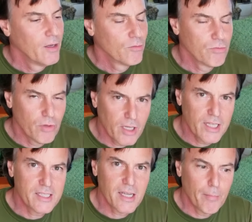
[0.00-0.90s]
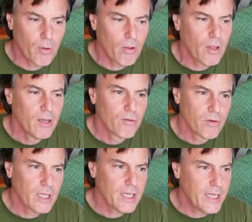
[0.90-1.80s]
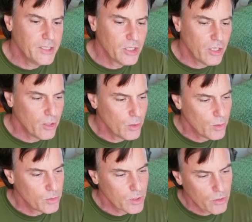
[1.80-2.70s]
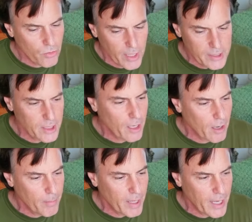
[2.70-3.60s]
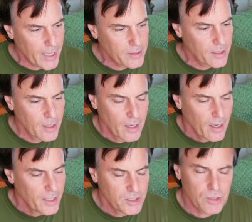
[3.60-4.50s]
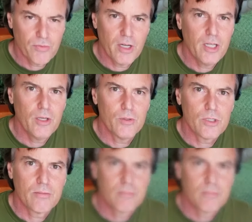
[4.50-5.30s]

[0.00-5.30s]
Really simple, really easy to use, crazy compact, just fun to use.